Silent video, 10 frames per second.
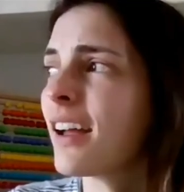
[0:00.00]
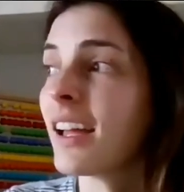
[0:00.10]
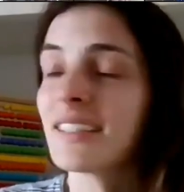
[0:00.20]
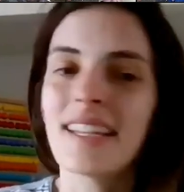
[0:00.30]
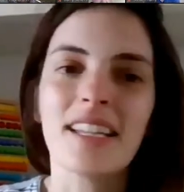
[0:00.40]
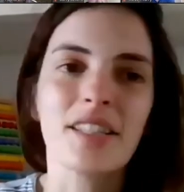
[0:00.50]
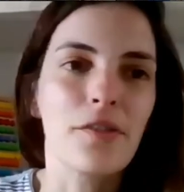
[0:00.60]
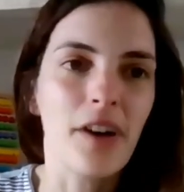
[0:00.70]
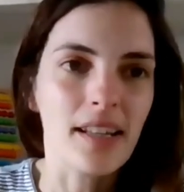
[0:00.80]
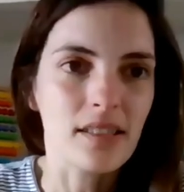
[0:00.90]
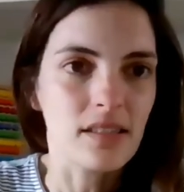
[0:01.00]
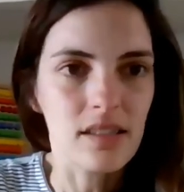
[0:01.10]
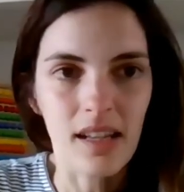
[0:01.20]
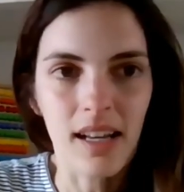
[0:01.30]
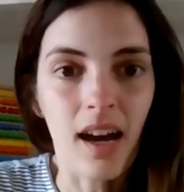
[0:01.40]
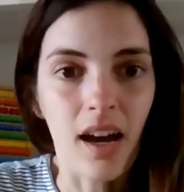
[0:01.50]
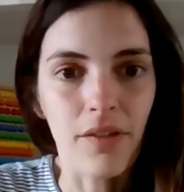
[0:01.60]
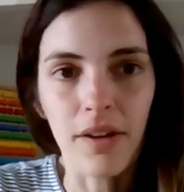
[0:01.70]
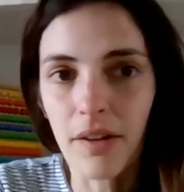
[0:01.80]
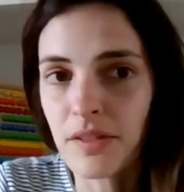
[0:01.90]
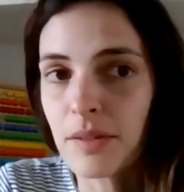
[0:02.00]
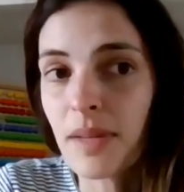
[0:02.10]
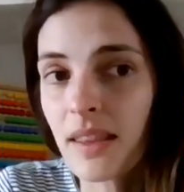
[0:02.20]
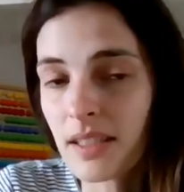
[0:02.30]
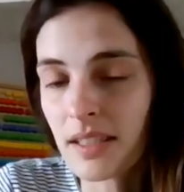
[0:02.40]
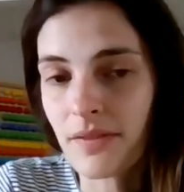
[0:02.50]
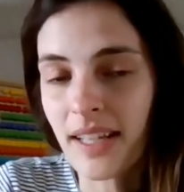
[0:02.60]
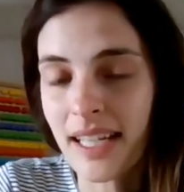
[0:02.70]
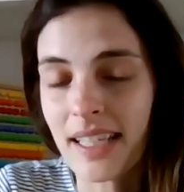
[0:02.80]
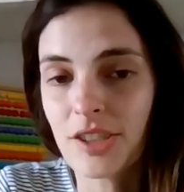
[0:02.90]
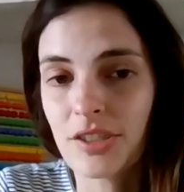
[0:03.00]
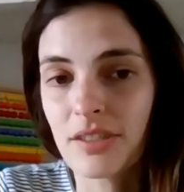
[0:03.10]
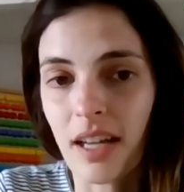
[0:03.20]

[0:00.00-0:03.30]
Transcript: say it to friends and they laugh. To me, this is a village.